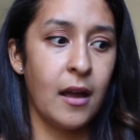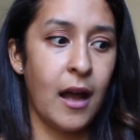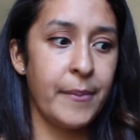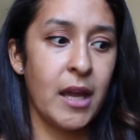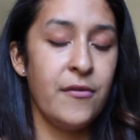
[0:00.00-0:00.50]

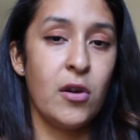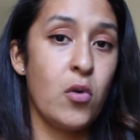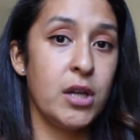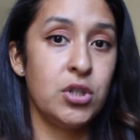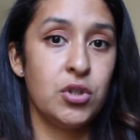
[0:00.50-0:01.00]
I'm not even
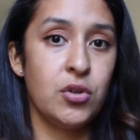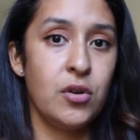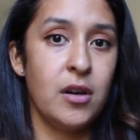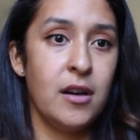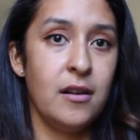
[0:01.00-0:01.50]
quite
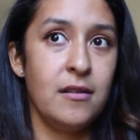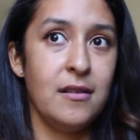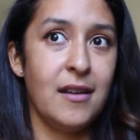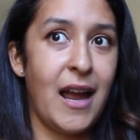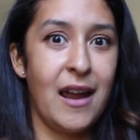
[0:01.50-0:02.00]
sure
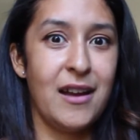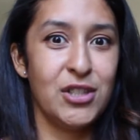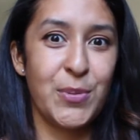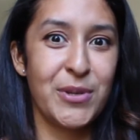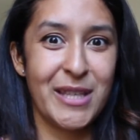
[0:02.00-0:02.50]
I
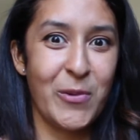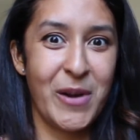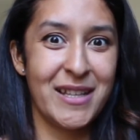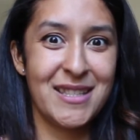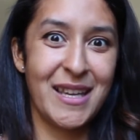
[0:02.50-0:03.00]
100%
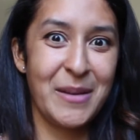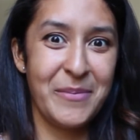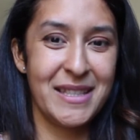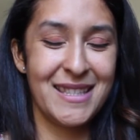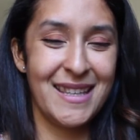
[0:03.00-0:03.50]
want to
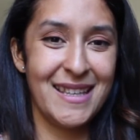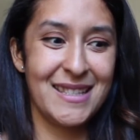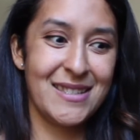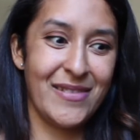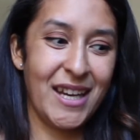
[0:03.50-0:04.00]
commit to
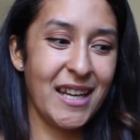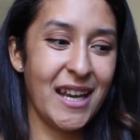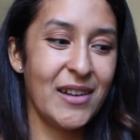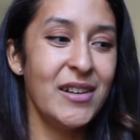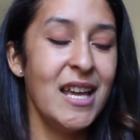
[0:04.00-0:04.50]
this right
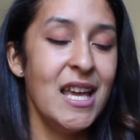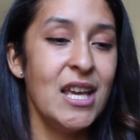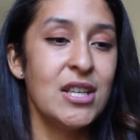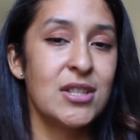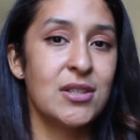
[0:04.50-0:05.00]
now?
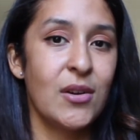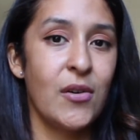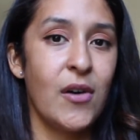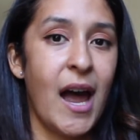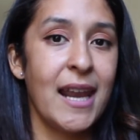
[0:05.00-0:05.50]

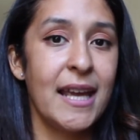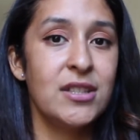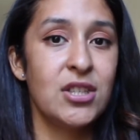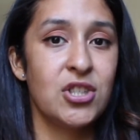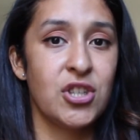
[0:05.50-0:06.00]
So I like
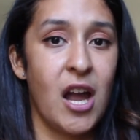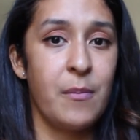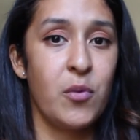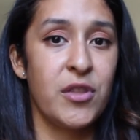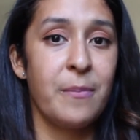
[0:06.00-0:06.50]
to
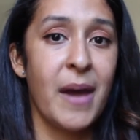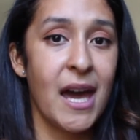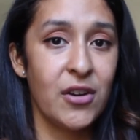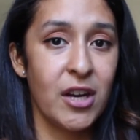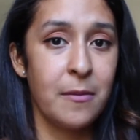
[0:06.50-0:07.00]
shop with a
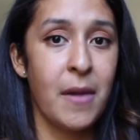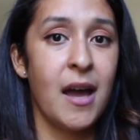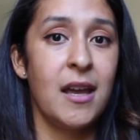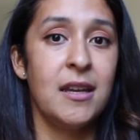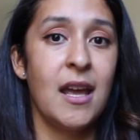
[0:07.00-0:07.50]
pattern in
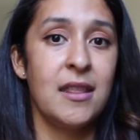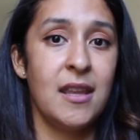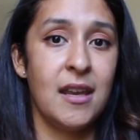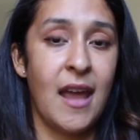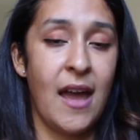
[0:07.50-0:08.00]
mind and
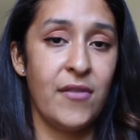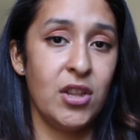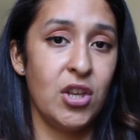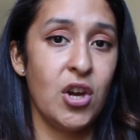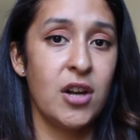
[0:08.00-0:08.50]
then having
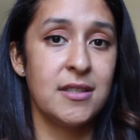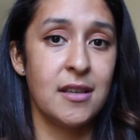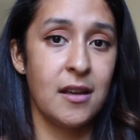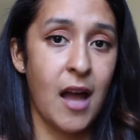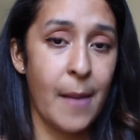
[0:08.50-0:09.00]
the yarn
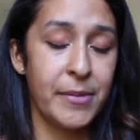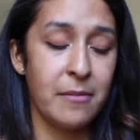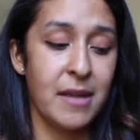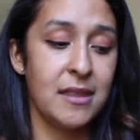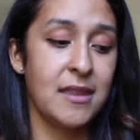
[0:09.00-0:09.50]
to
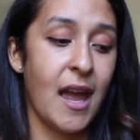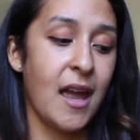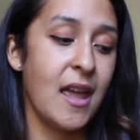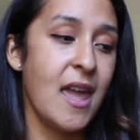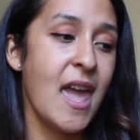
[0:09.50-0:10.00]
complement
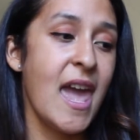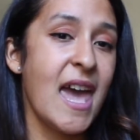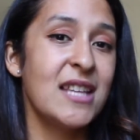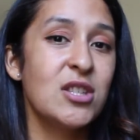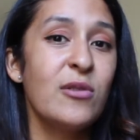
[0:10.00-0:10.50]
that.
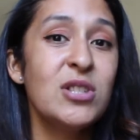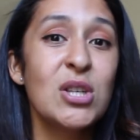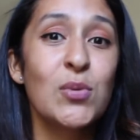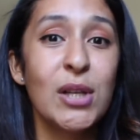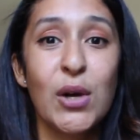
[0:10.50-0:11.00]
And so it was
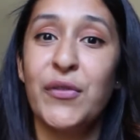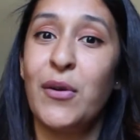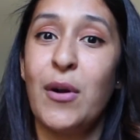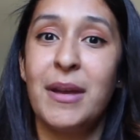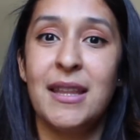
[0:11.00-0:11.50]
just really
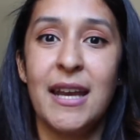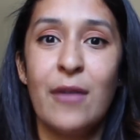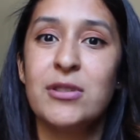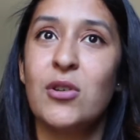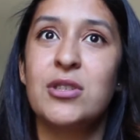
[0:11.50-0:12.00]
overwhelming. Then I
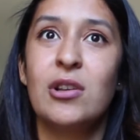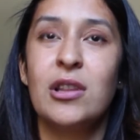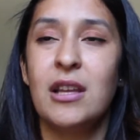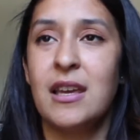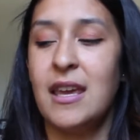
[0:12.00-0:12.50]
was also
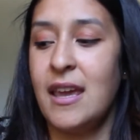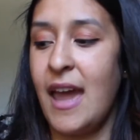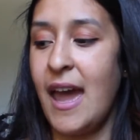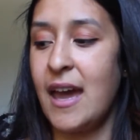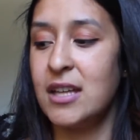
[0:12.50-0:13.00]
looking
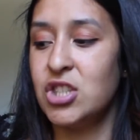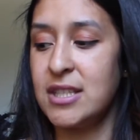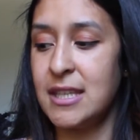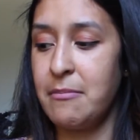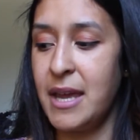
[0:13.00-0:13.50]
at a
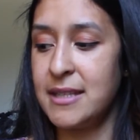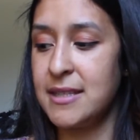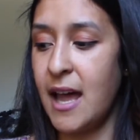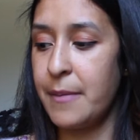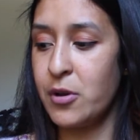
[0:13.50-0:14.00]
Jessie May
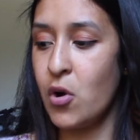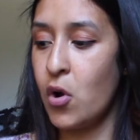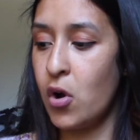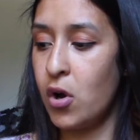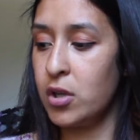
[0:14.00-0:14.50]
top
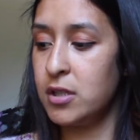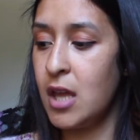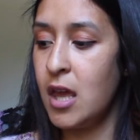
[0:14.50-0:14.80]
called